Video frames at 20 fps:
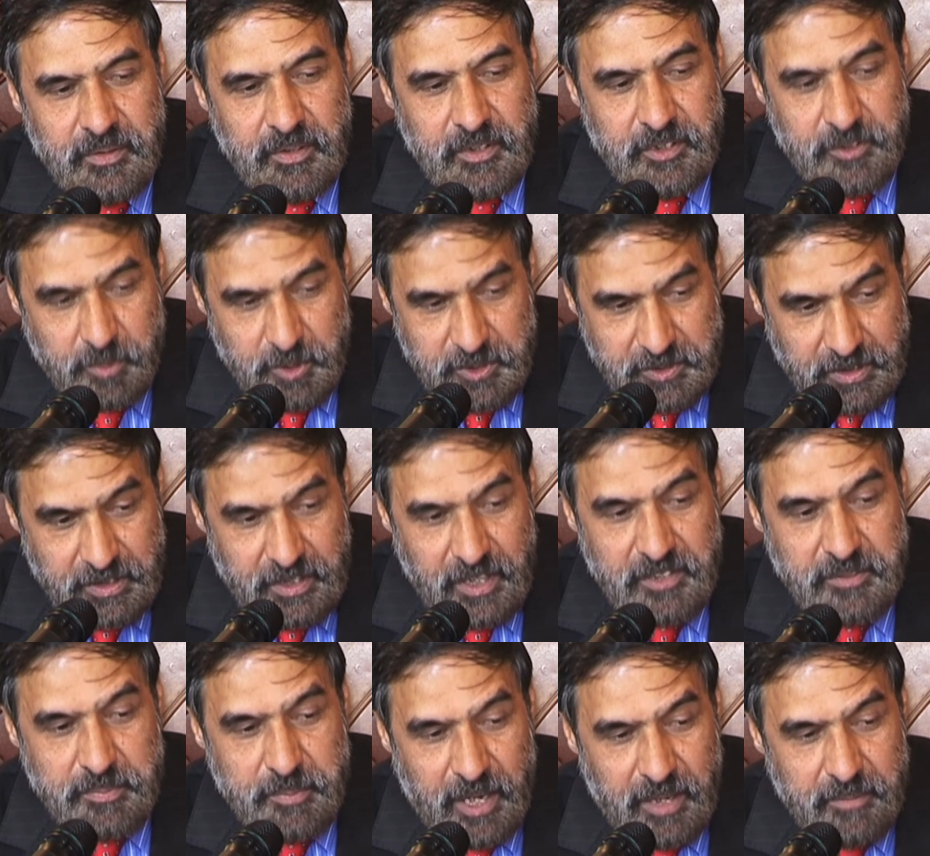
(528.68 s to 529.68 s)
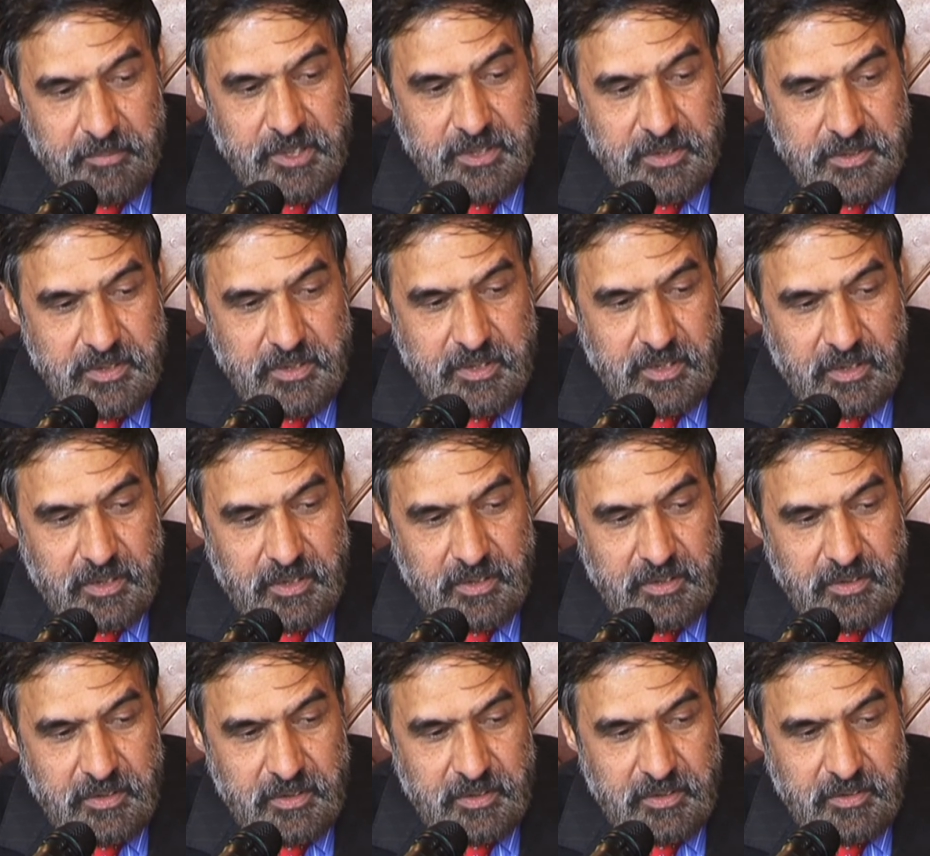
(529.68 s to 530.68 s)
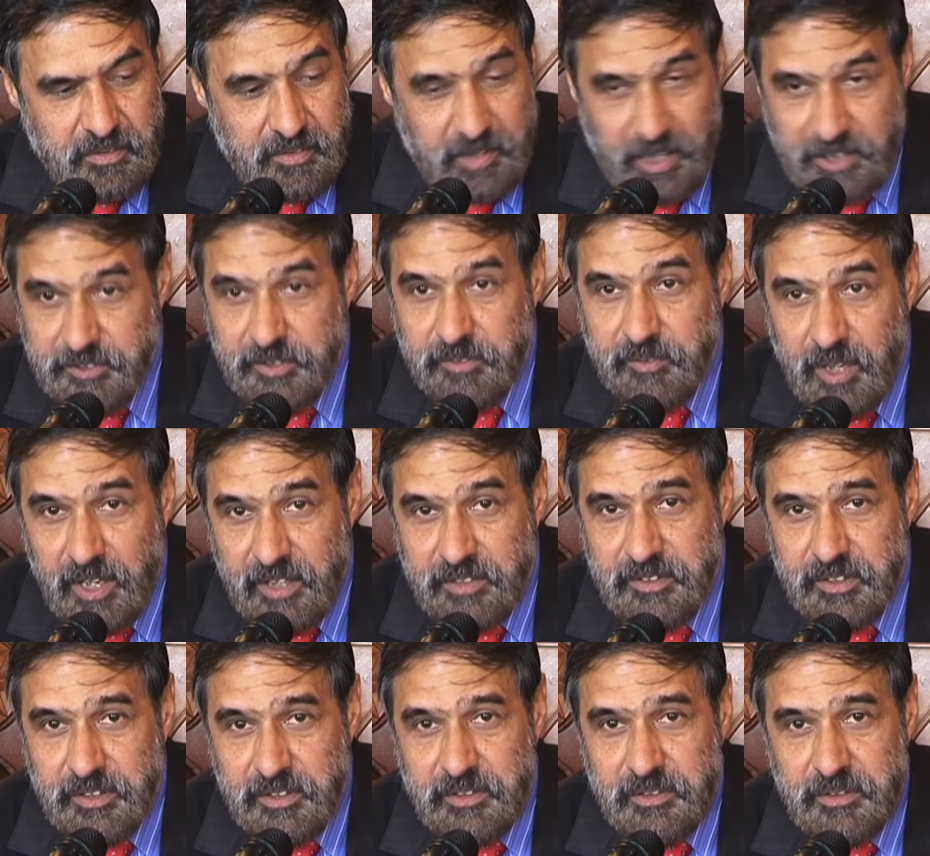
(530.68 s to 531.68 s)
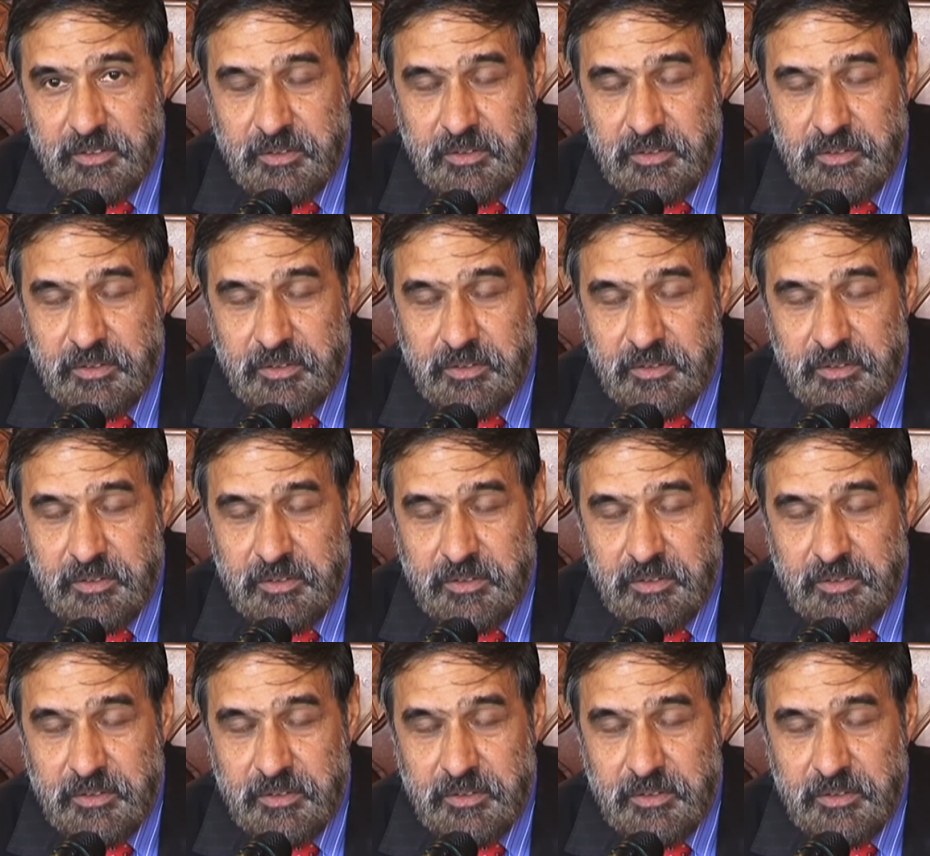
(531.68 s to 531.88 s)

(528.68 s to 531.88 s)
It was India's Prime Minister, Rajiv Gandhi,